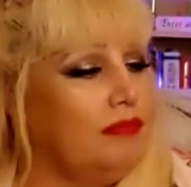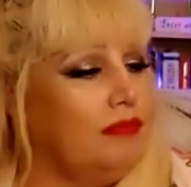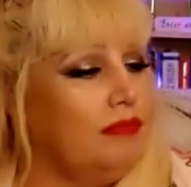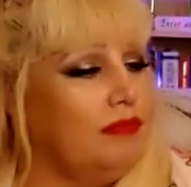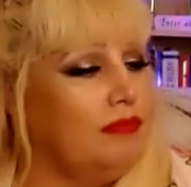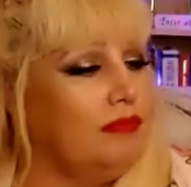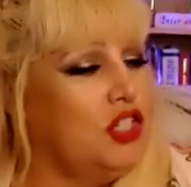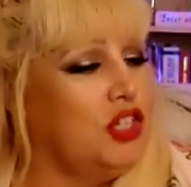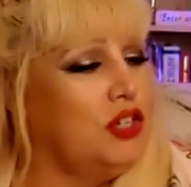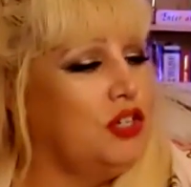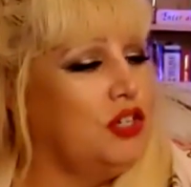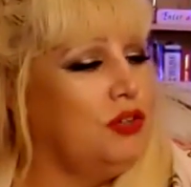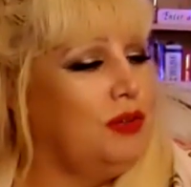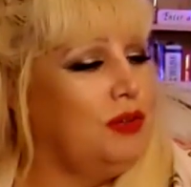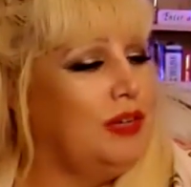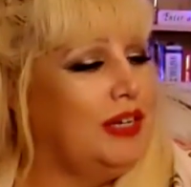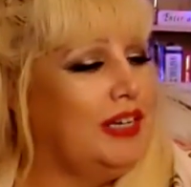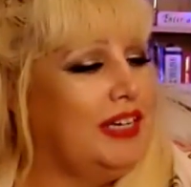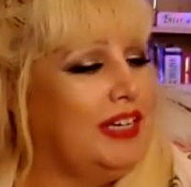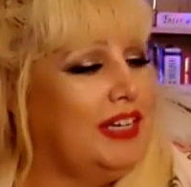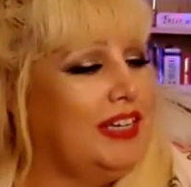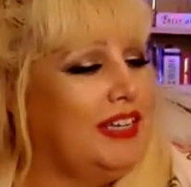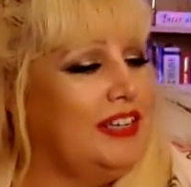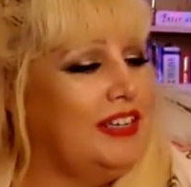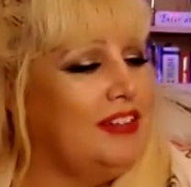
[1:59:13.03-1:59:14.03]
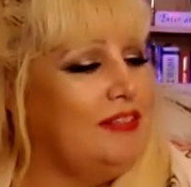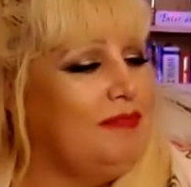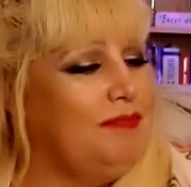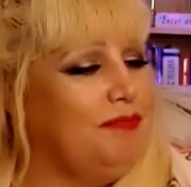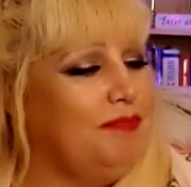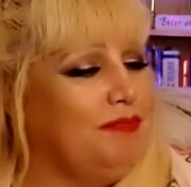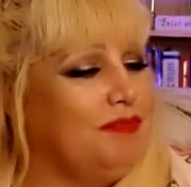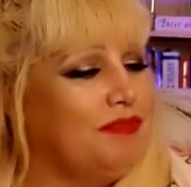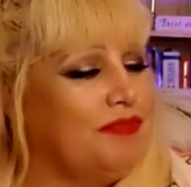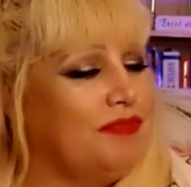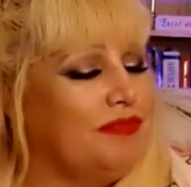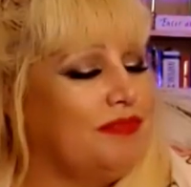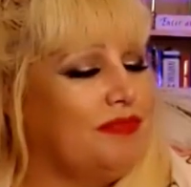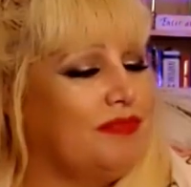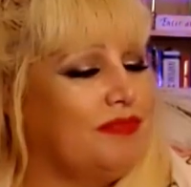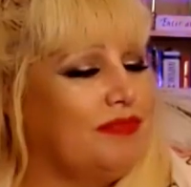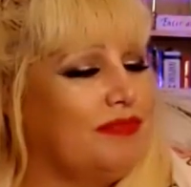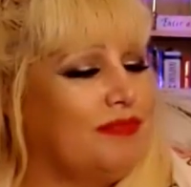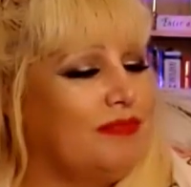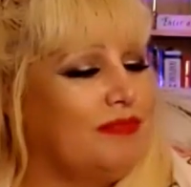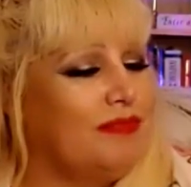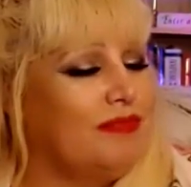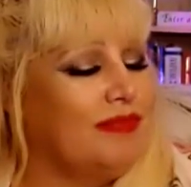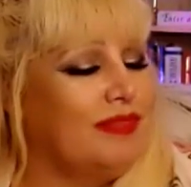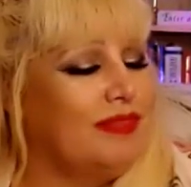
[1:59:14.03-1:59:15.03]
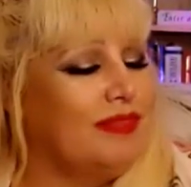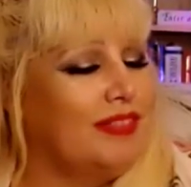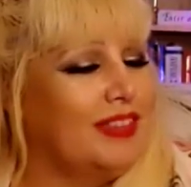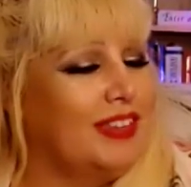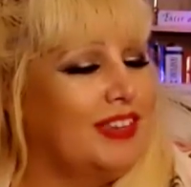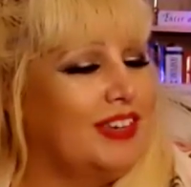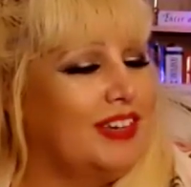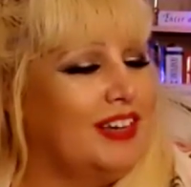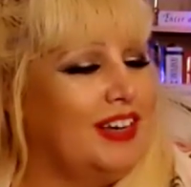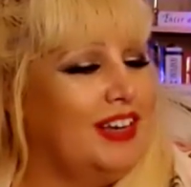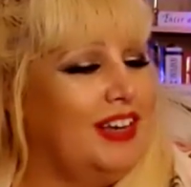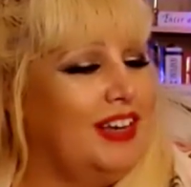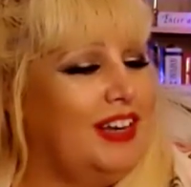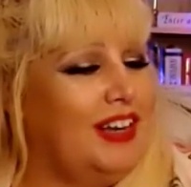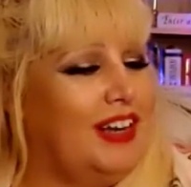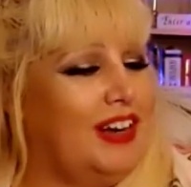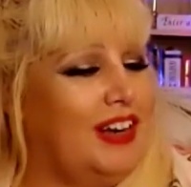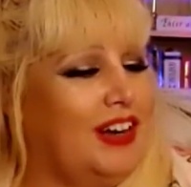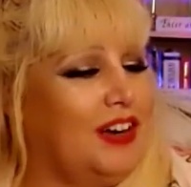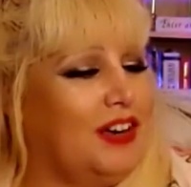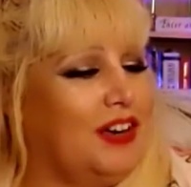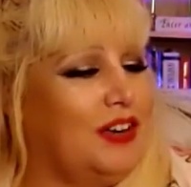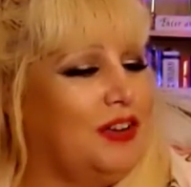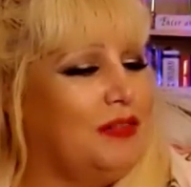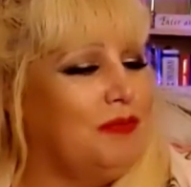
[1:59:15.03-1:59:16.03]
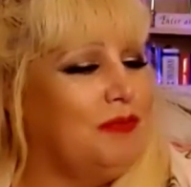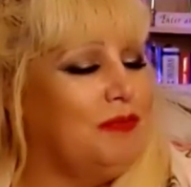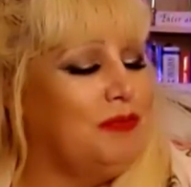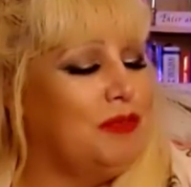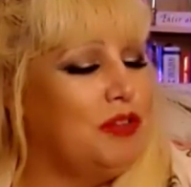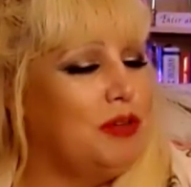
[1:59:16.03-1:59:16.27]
Hi, Julie. Hello.